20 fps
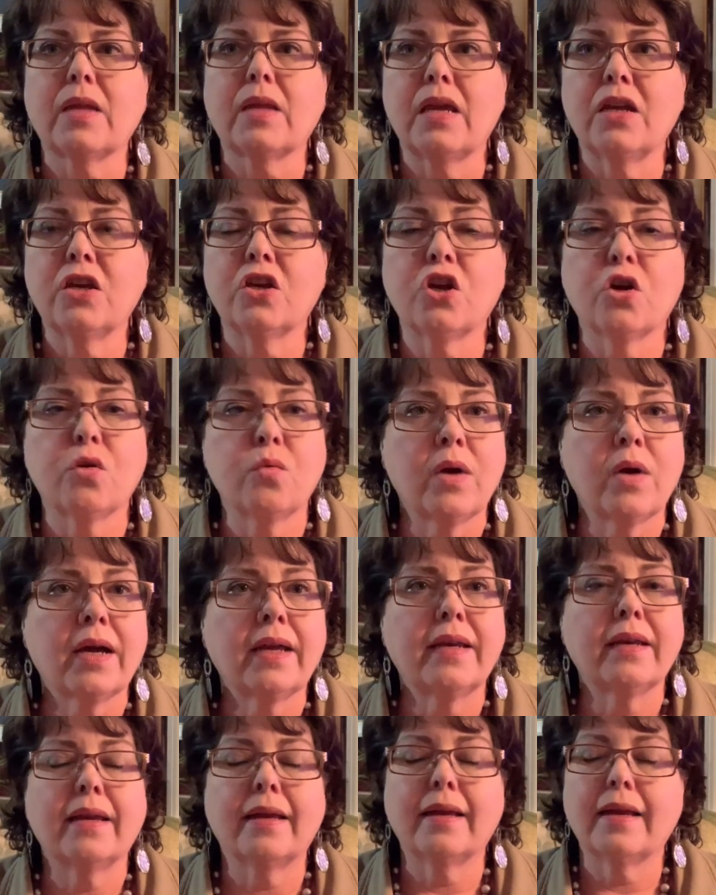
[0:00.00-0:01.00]
You know
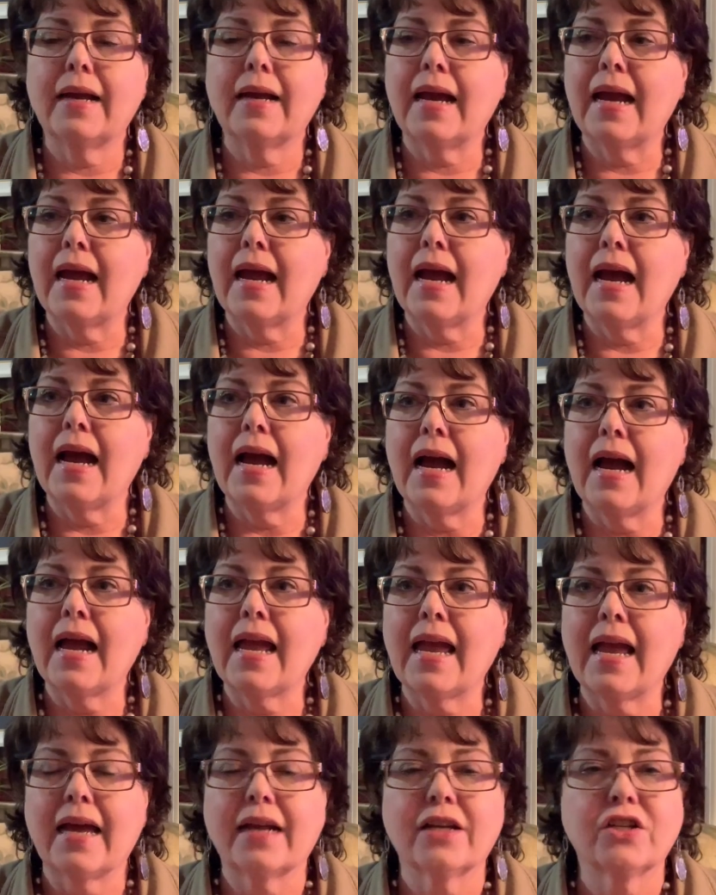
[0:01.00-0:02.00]
what? I
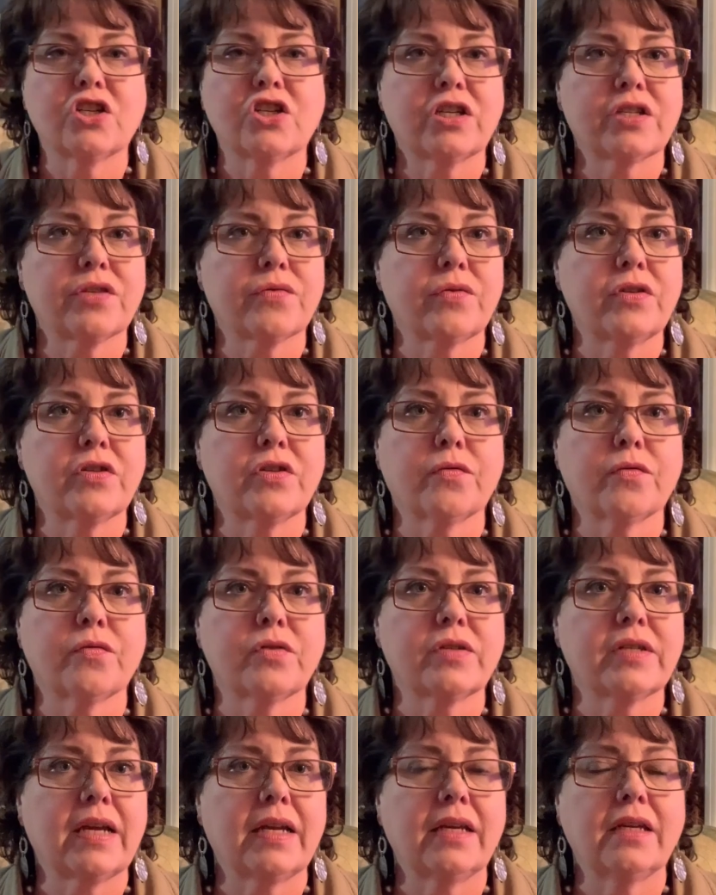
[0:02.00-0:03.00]
had a chest freezer for
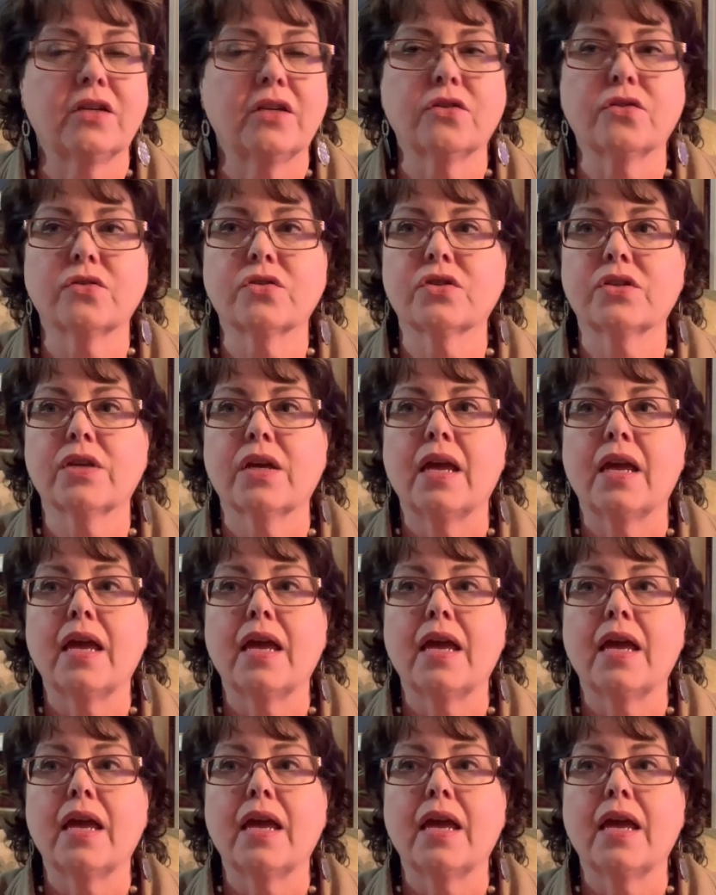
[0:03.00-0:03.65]
10 years,